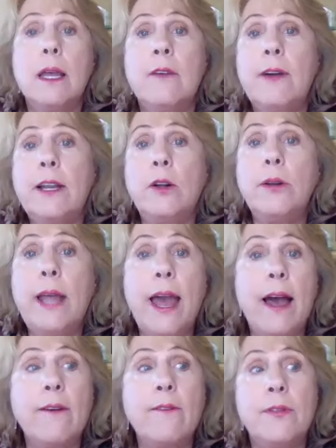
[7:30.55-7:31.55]
If I don't
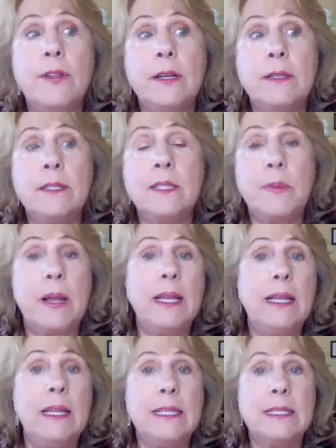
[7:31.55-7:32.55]
have the
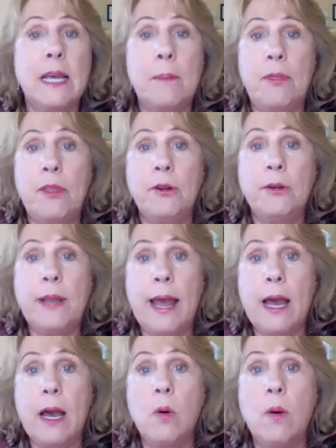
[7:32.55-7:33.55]
spelling list up there
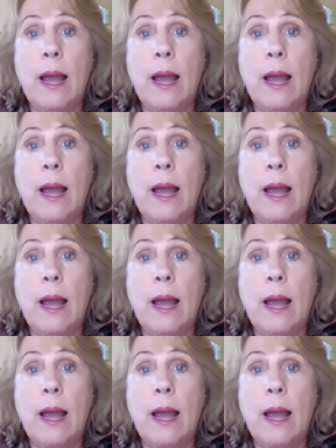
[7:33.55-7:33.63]
now,